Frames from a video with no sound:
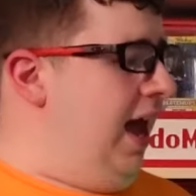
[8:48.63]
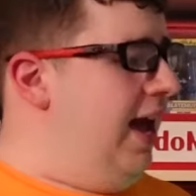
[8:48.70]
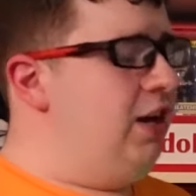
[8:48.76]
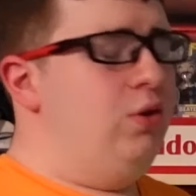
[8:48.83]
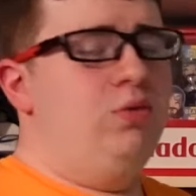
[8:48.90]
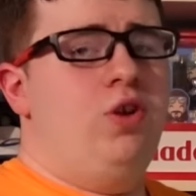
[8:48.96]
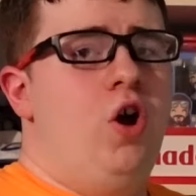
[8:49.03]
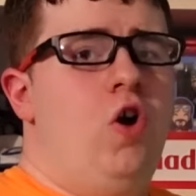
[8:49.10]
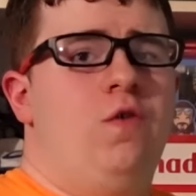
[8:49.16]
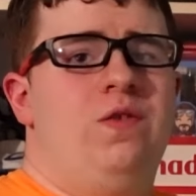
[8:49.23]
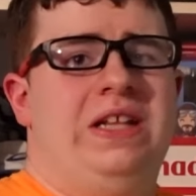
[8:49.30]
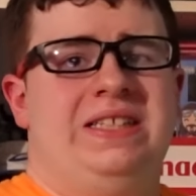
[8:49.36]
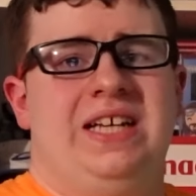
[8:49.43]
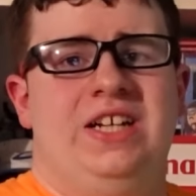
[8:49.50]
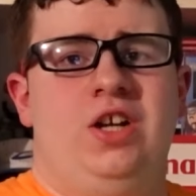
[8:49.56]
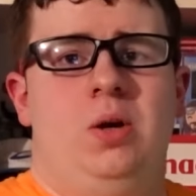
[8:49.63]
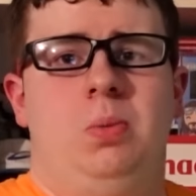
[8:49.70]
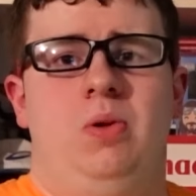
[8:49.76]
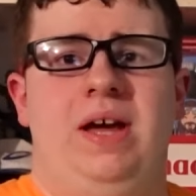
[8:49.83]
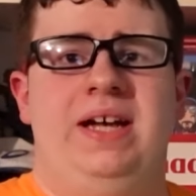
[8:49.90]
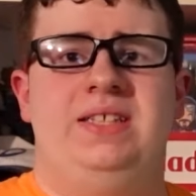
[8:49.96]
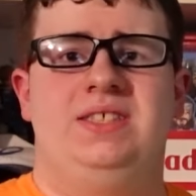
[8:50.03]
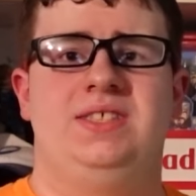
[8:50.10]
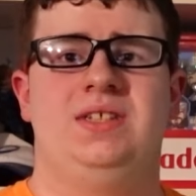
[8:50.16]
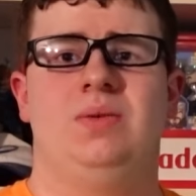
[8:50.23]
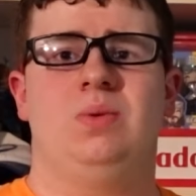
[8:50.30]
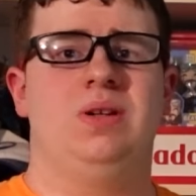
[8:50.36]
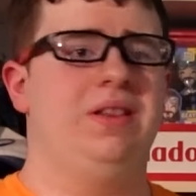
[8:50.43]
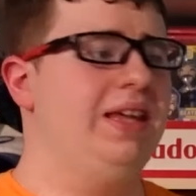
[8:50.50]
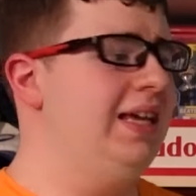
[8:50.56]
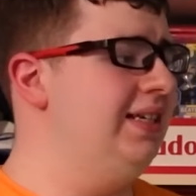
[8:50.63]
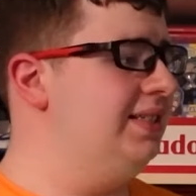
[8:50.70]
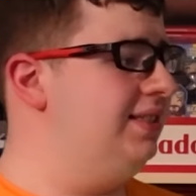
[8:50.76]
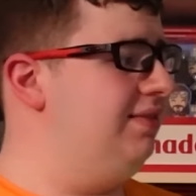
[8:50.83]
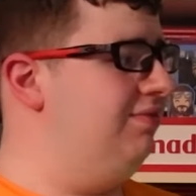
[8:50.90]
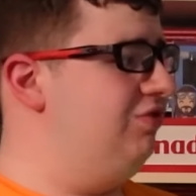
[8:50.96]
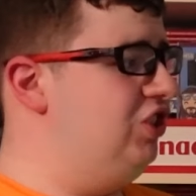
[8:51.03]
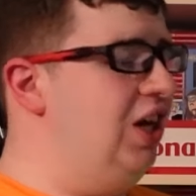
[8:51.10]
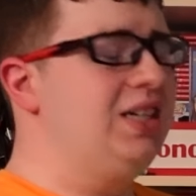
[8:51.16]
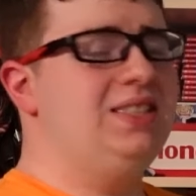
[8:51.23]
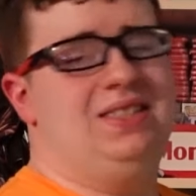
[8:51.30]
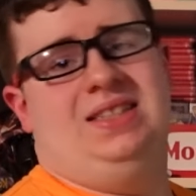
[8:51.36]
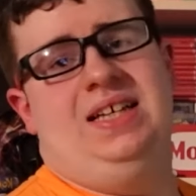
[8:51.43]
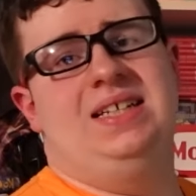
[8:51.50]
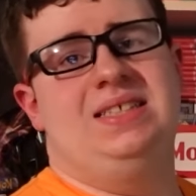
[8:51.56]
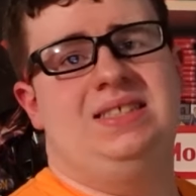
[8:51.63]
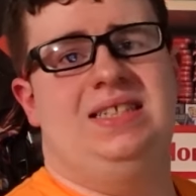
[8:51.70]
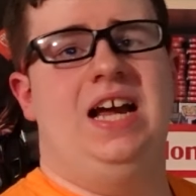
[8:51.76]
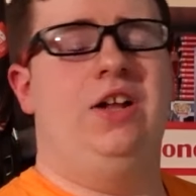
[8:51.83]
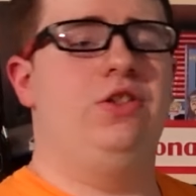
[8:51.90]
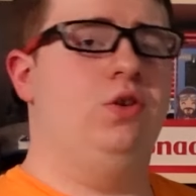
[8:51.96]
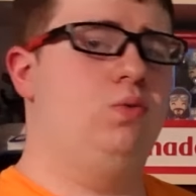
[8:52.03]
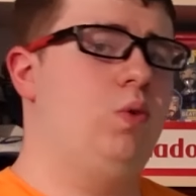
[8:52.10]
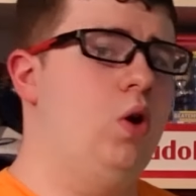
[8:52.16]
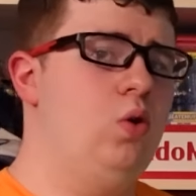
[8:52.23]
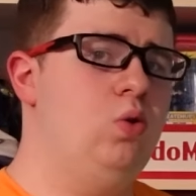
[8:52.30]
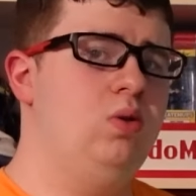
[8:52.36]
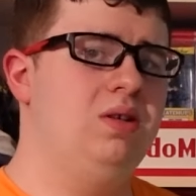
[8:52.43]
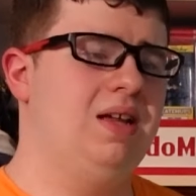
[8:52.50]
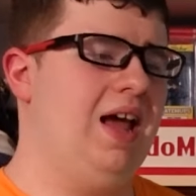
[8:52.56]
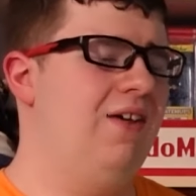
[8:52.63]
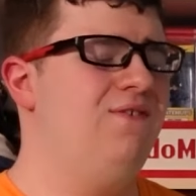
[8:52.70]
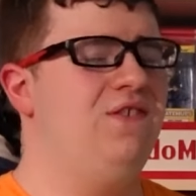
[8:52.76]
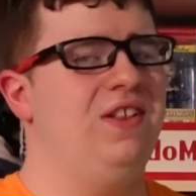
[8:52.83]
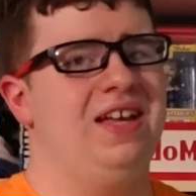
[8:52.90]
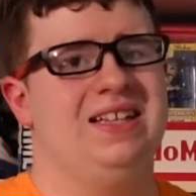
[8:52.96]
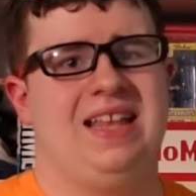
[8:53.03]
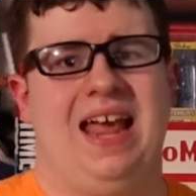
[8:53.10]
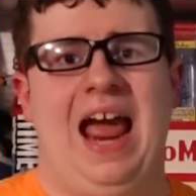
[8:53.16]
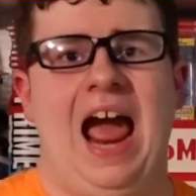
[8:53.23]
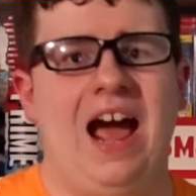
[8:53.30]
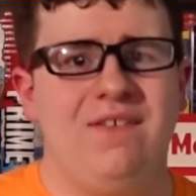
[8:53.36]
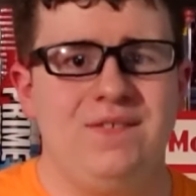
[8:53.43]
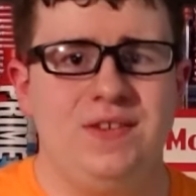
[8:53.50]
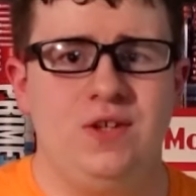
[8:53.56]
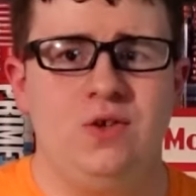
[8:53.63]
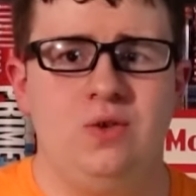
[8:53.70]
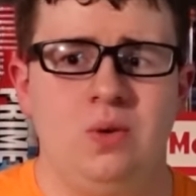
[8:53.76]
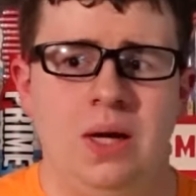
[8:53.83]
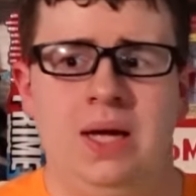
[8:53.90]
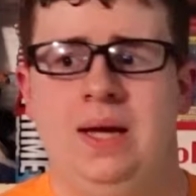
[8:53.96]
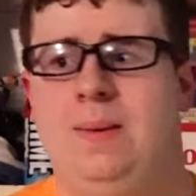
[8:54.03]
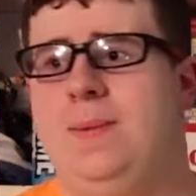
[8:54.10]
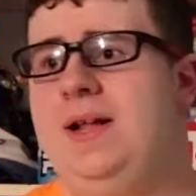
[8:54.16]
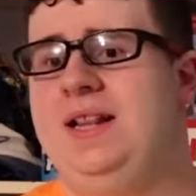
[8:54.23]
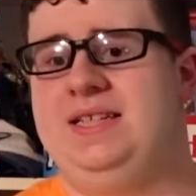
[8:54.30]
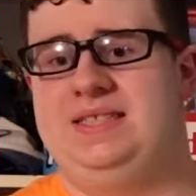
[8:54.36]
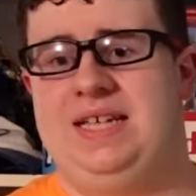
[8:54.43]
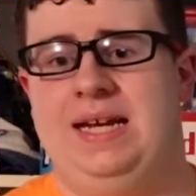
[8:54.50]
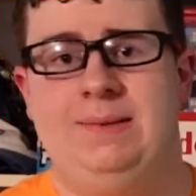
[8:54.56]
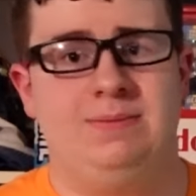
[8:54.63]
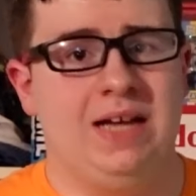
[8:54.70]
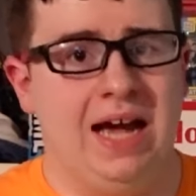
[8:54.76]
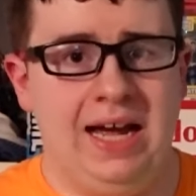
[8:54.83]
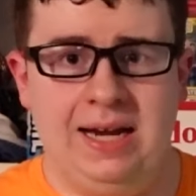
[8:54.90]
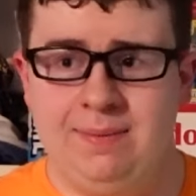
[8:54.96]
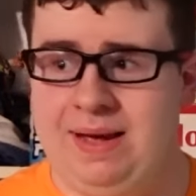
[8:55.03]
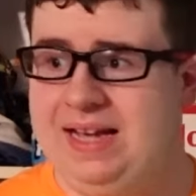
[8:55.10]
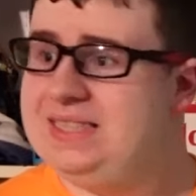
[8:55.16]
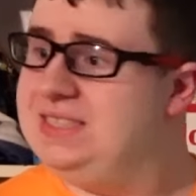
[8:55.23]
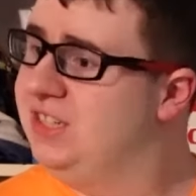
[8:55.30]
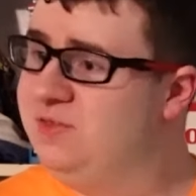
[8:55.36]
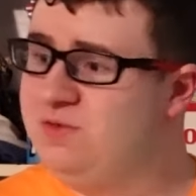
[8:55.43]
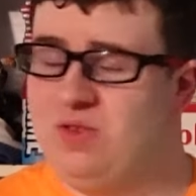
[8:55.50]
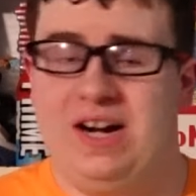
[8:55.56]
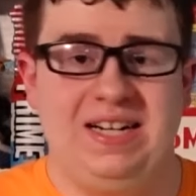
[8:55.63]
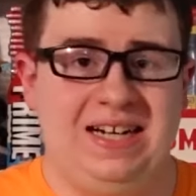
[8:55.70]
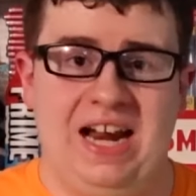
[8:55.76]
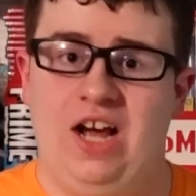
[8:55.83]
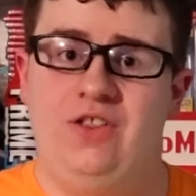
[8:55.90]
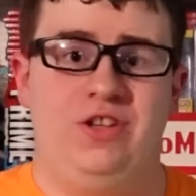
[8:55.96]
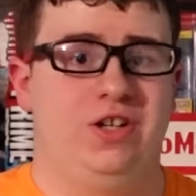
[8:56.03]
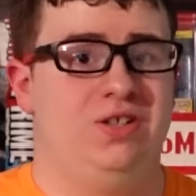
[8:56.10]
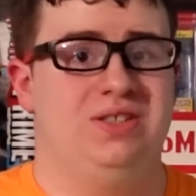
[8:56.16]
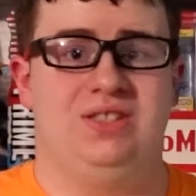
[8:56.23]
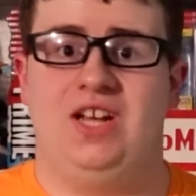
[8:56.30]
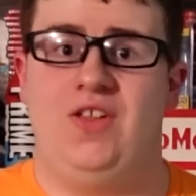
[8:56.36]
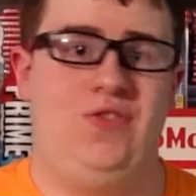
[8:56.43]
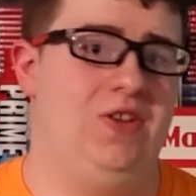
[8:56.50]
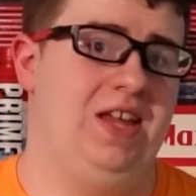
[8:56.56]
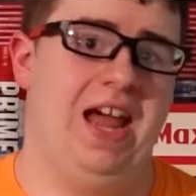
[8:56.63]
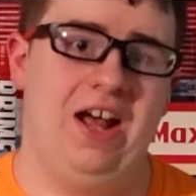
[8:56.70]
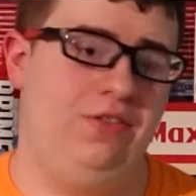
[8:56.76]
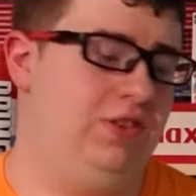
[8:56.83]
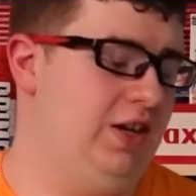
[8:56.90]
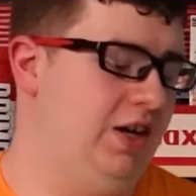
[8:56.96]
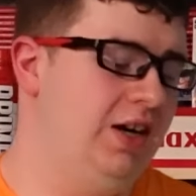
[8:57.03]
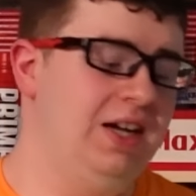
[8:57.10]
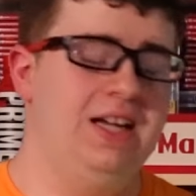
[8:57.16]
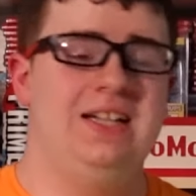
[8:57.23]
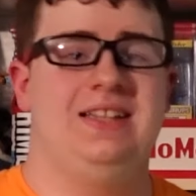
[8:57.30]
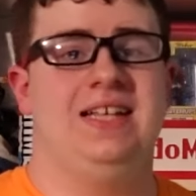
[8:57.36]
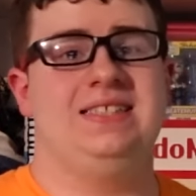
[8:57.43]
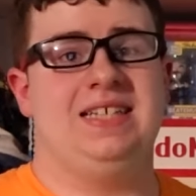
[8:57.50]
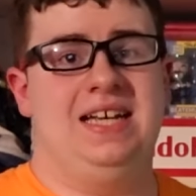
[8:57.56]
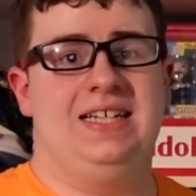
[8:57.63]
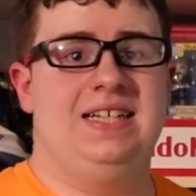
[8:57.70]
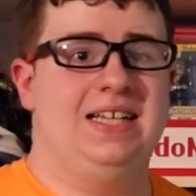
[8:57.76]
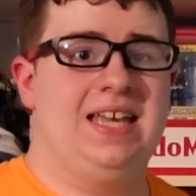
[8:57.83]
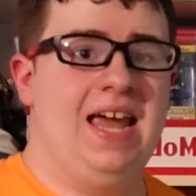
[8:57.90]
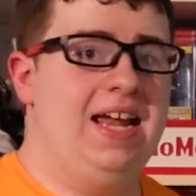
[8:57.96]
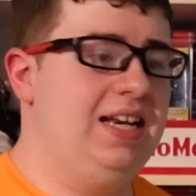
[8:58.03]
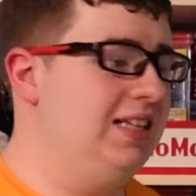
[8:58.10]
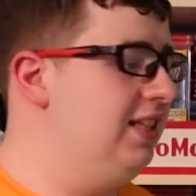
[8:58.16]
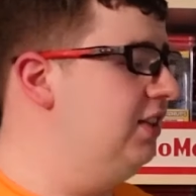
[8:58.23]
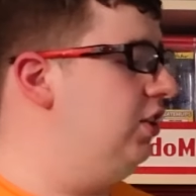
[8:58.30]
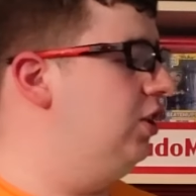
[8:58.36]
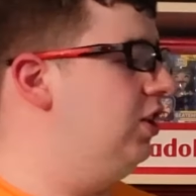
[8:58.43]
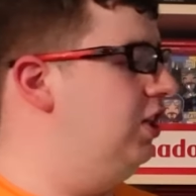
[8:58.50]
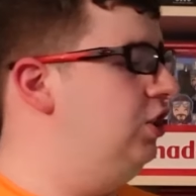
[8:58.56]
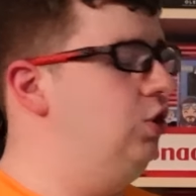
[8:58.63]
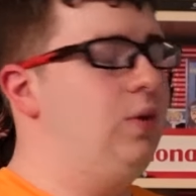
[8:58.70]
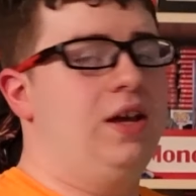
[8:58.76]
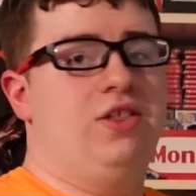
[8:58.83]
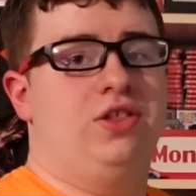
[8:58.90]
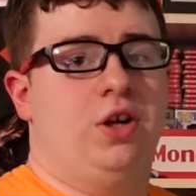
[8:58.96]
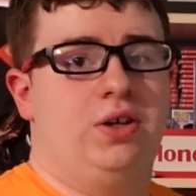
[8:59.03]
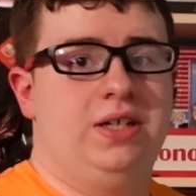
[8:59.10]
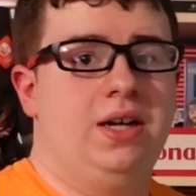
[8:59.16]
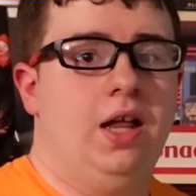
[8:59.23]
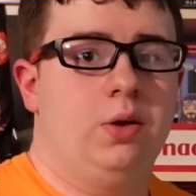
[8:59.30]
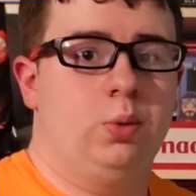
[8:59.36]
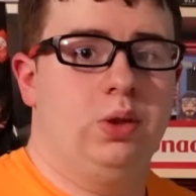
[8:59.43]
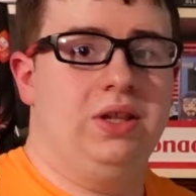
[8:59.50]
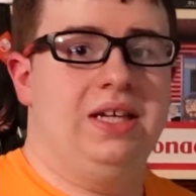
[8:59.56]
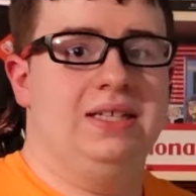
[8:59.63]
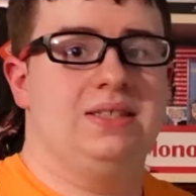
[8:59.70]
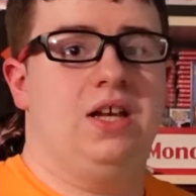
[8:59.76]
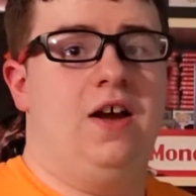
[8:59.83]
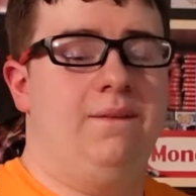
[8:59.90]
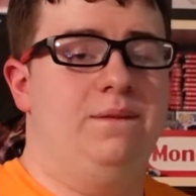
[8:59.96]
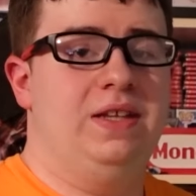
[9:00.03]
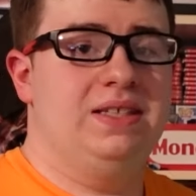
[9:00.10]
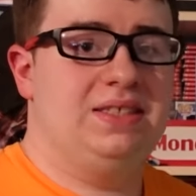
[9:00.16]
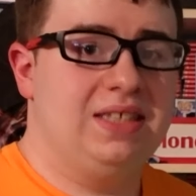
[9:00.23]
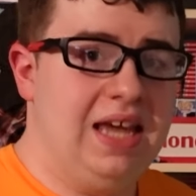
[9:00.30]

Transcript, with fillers: I don't know if Nintendo plans to release just this down the road. I feel like they have to, but at the same time, as of right now, there's nothing out there that's indicating that they're gonna do a $30 release of this